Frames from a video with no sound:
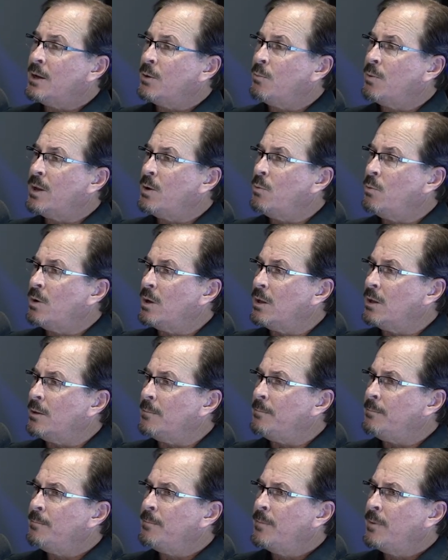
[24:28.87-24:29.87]
that we
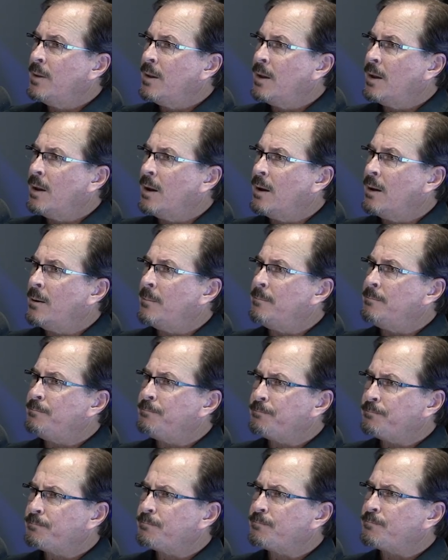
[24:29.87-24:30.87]
will.
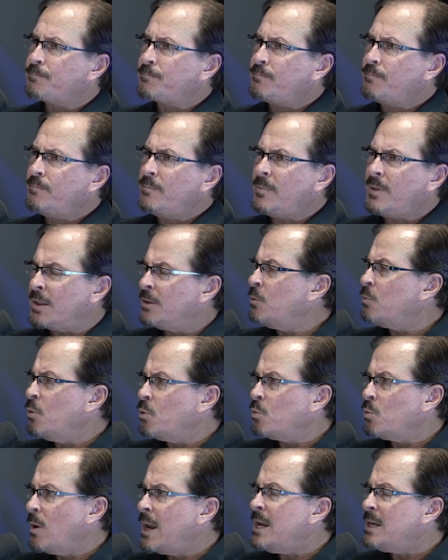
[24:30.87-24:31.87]
Um, that
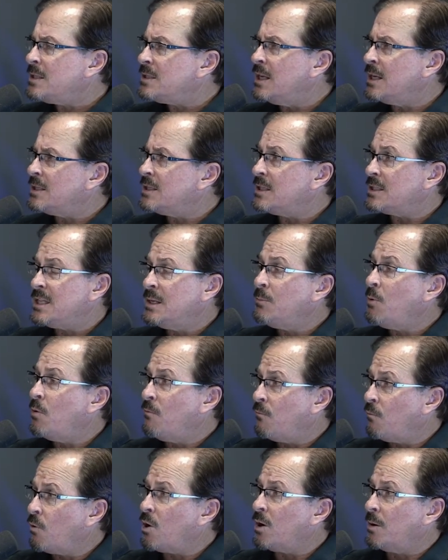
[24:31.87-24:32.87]
will raise things that seem
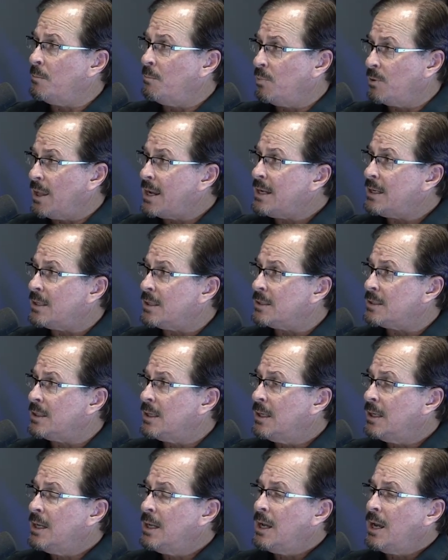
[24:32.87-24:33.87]
overt and
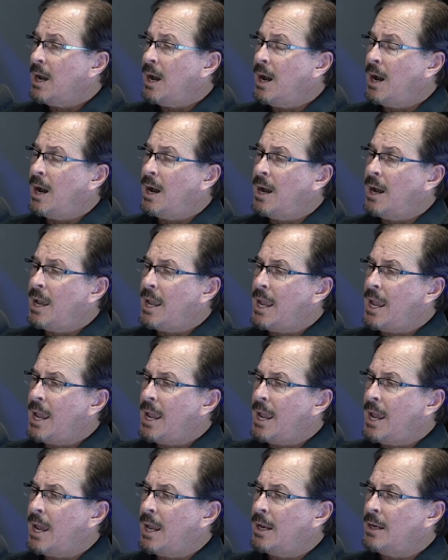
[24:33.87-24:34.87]
blatant uh,
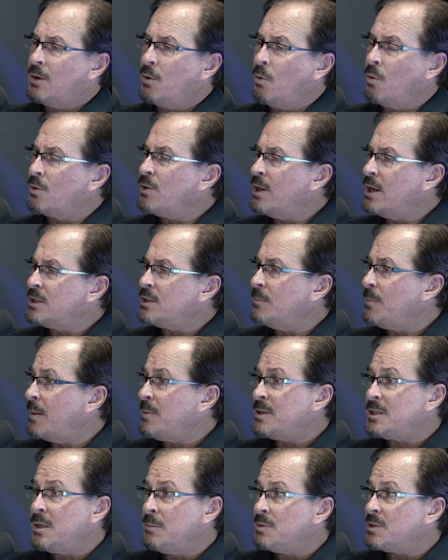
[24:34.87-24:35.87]
and or things that
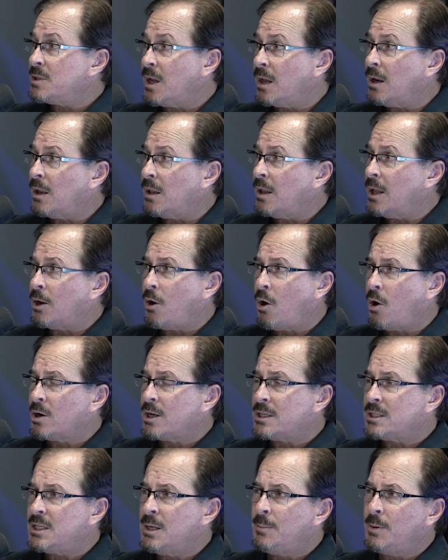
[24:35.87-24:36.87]
maybe seem subtle and
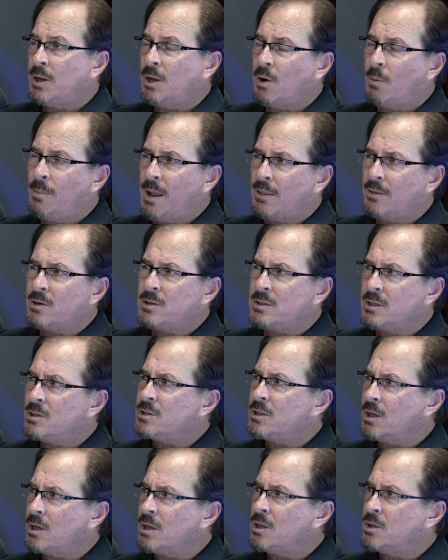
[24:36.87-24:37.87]
hard to see, but you go, man, there's
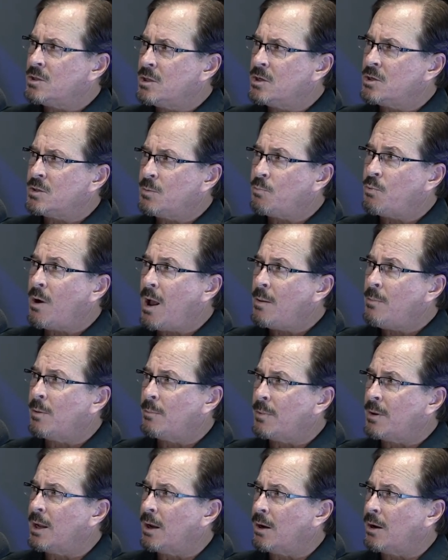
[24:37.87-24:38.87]
there's a there's a
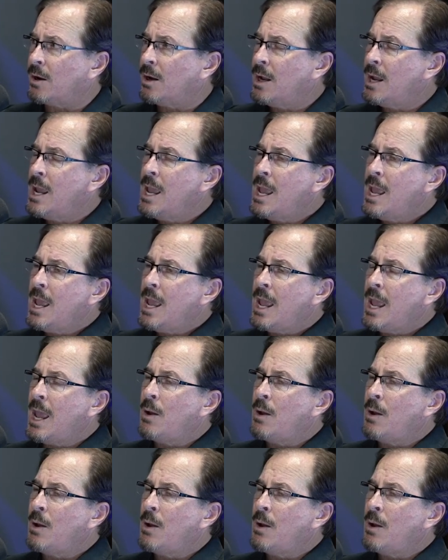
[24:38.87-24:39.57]
problem here. Yeah, right.